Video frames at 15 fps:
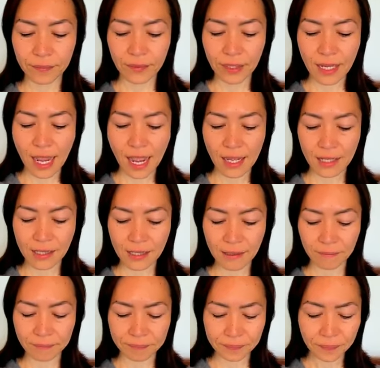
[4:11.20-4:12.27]
Yes.
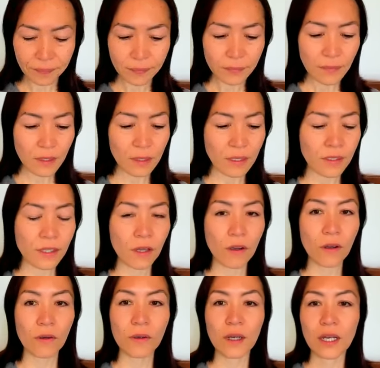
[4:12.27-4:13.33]

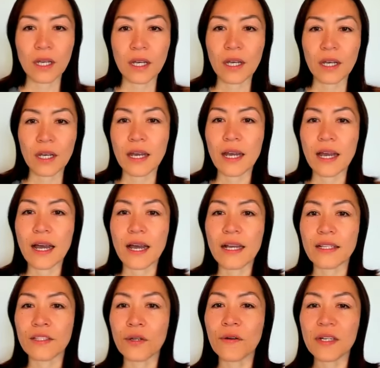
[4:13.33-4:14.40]
So
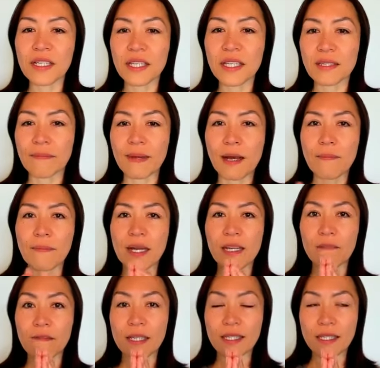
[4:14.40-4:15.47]
Taurus is about
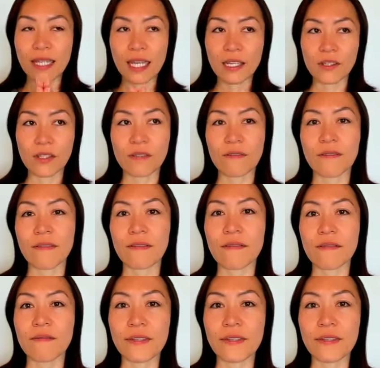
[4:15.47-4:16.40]
manifestation.